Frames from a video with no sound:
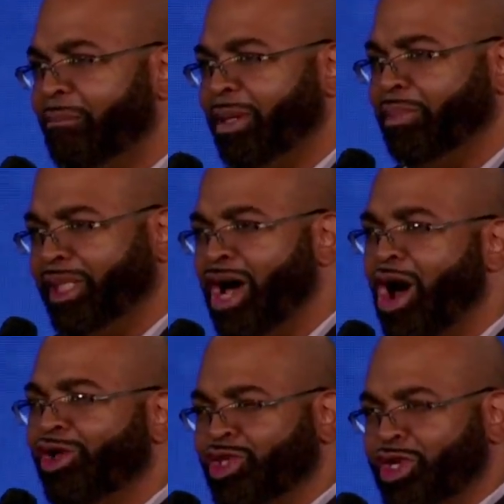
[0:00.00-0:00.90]
but, but
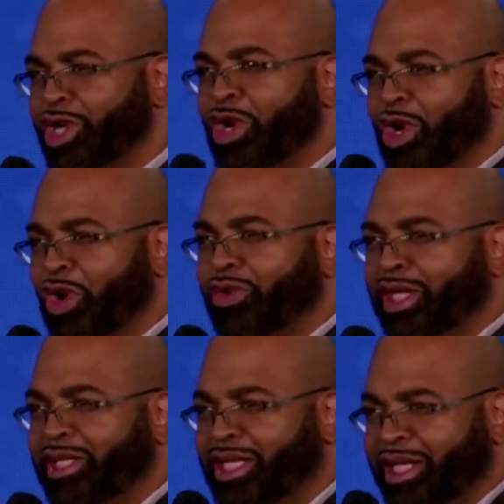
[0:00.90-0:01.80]
also you heard
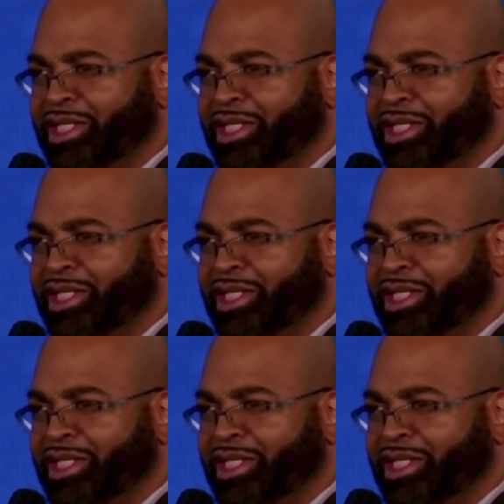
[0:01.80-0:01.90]
the, the